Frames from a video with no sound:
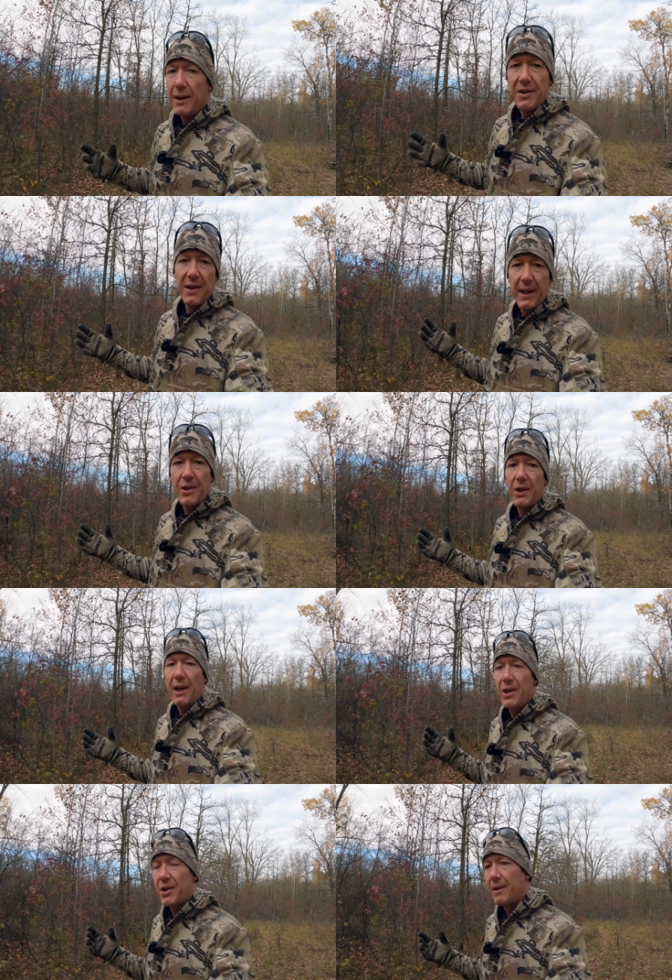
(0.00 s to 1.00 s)
is the
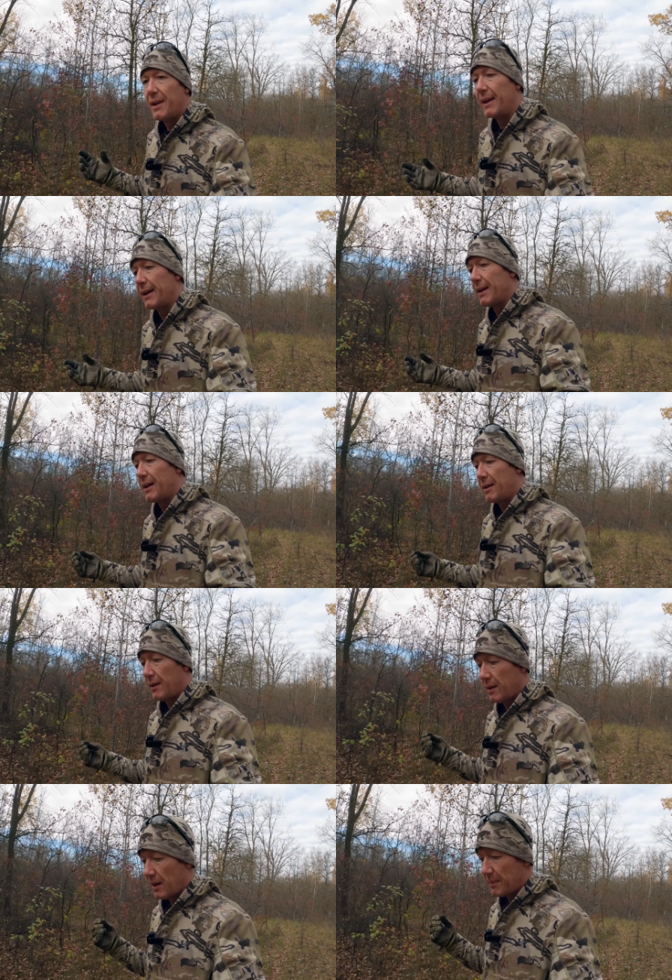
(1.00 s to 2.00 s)
education that I got
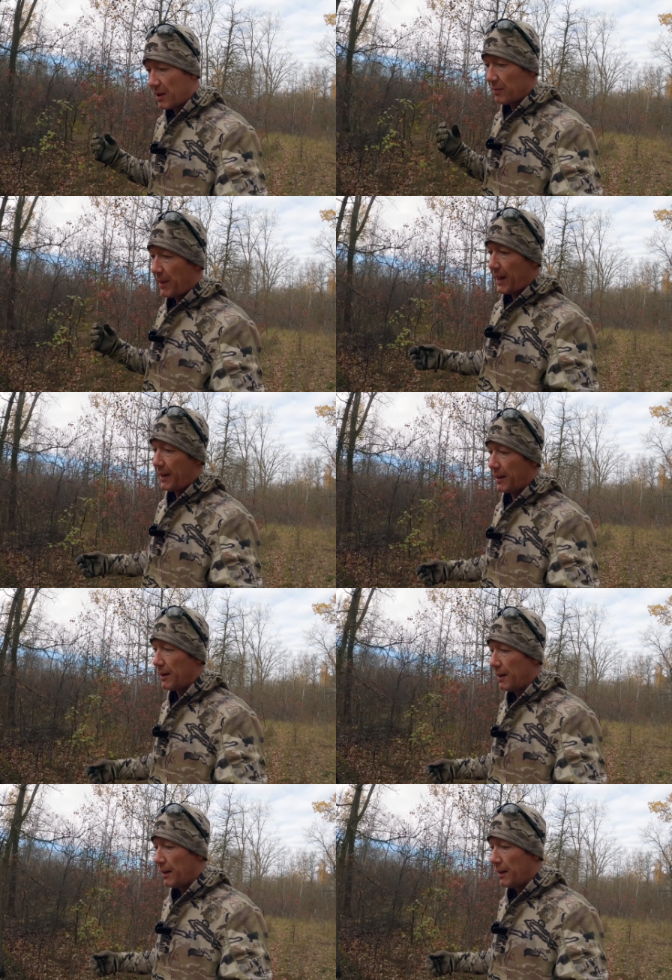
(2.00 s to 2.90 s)
about baiting,